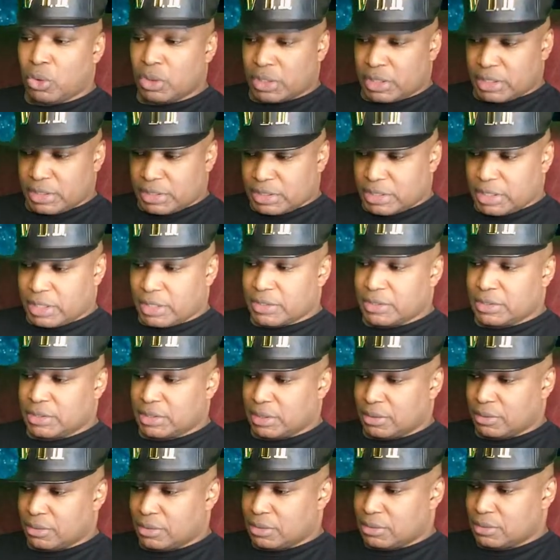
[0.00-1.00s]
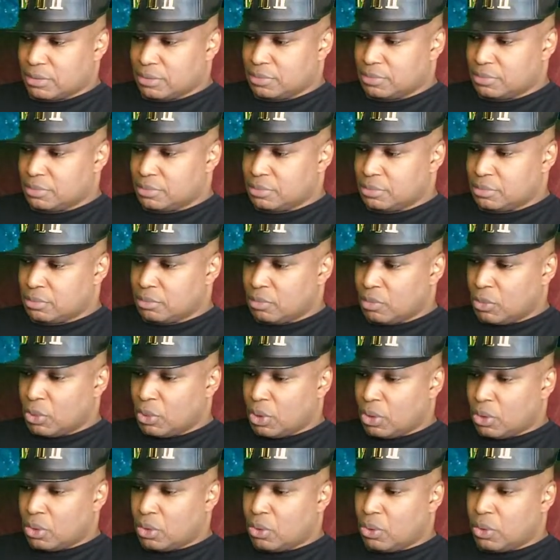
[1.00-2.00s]
guitar synth.
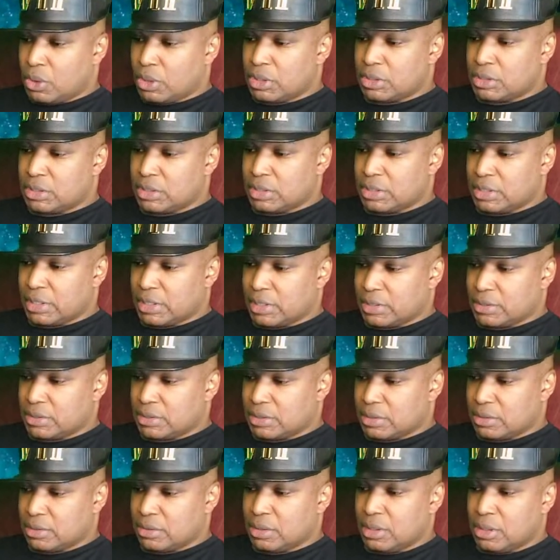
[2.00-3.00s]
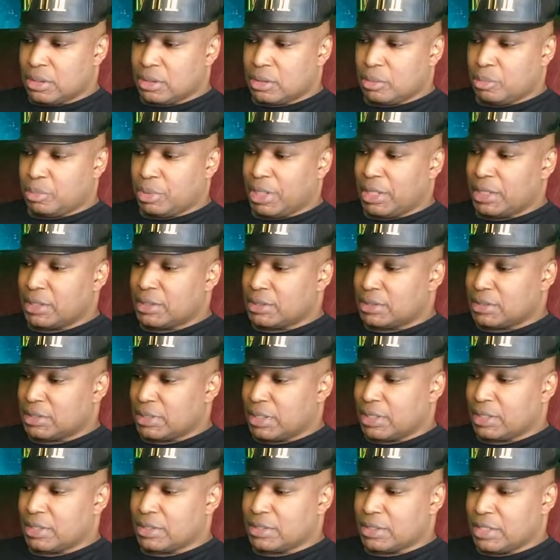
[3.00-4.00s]
According to Dickinson, the band
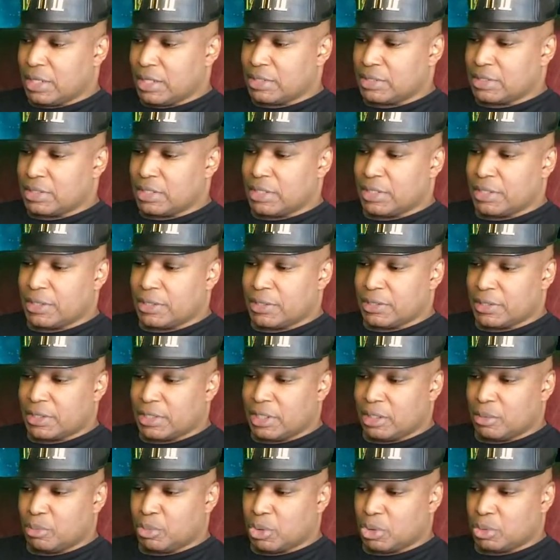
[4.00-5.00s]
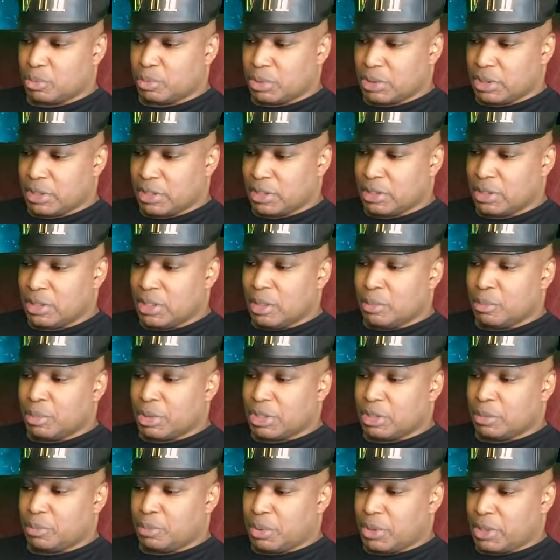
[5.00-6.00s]
decided not to hire a keyboard player,
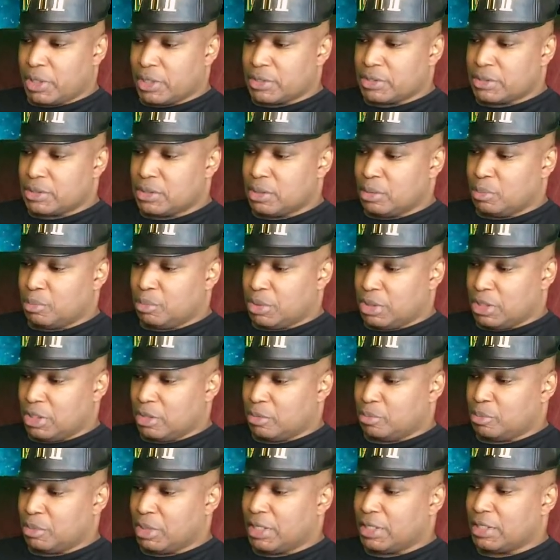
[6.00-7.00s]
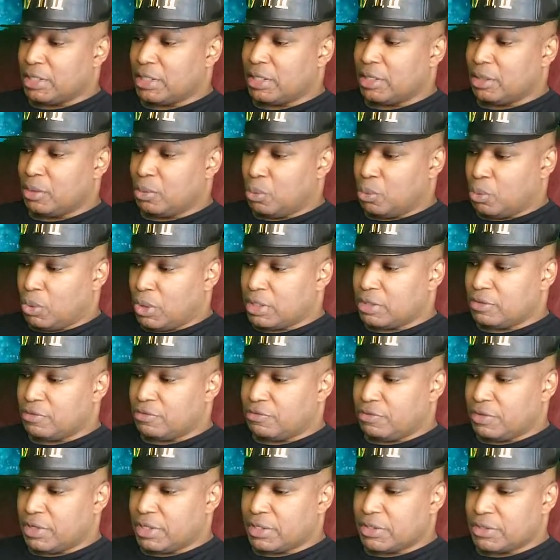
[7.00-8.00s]
but the parts being mainly
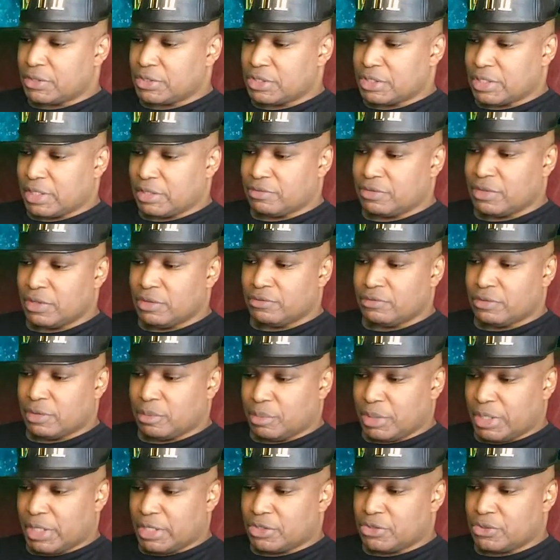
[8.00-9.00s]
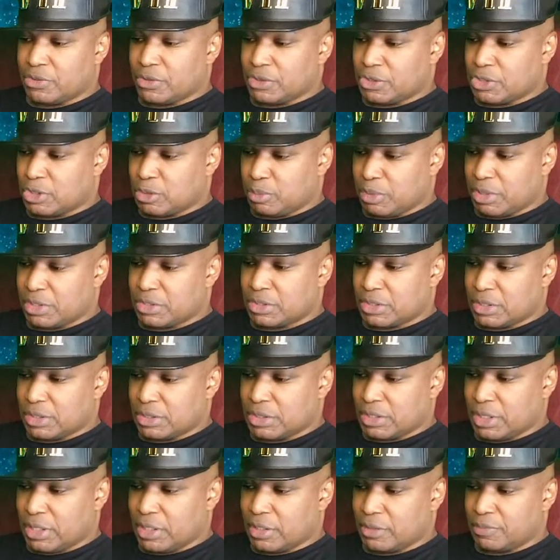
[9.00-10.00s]
one-finger stuff from Adrian Smith's
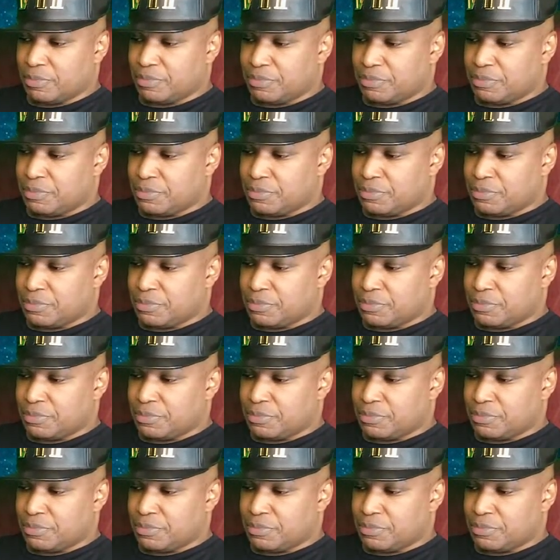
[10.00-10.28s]
guitar.